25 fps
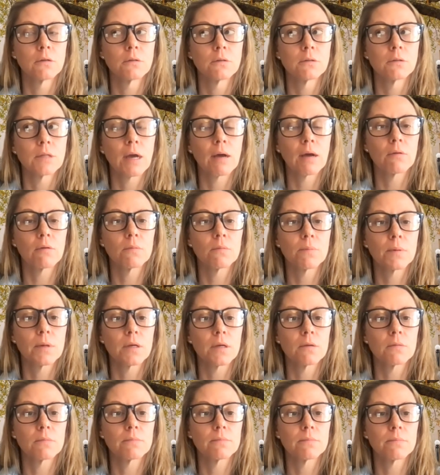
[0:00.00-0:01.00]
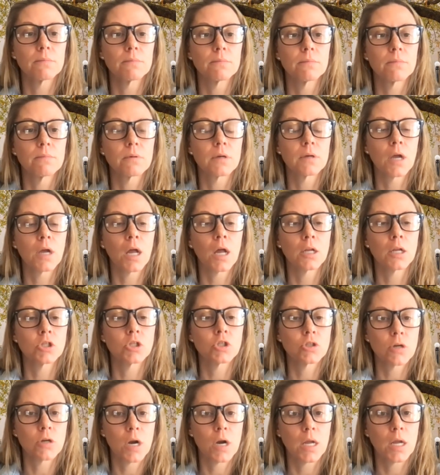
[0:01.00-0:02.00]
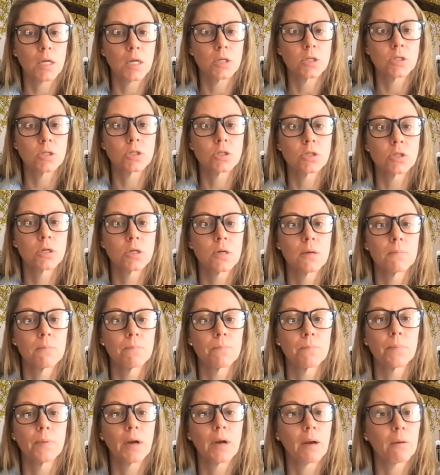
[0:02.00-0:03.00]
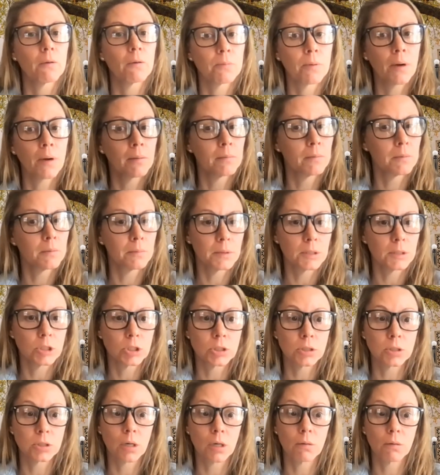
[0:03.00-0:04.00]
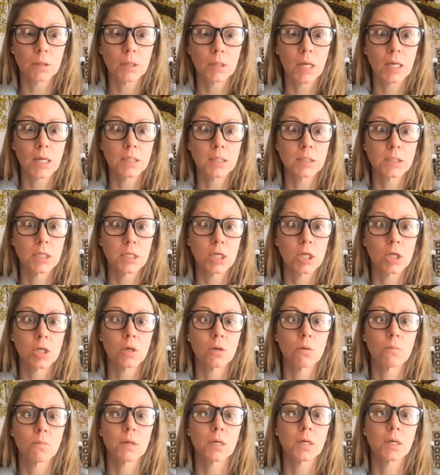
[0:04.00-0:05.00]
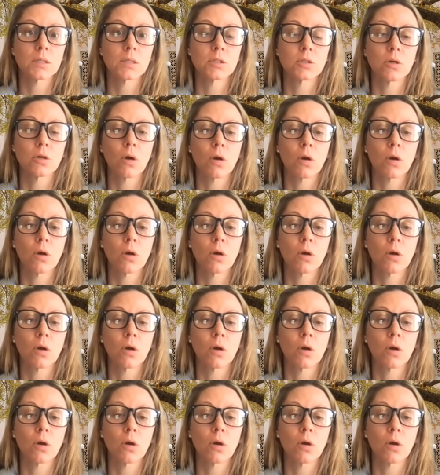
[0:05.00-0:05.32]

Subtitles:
that would be kind of strange, but I would probably just go with the SDQ because an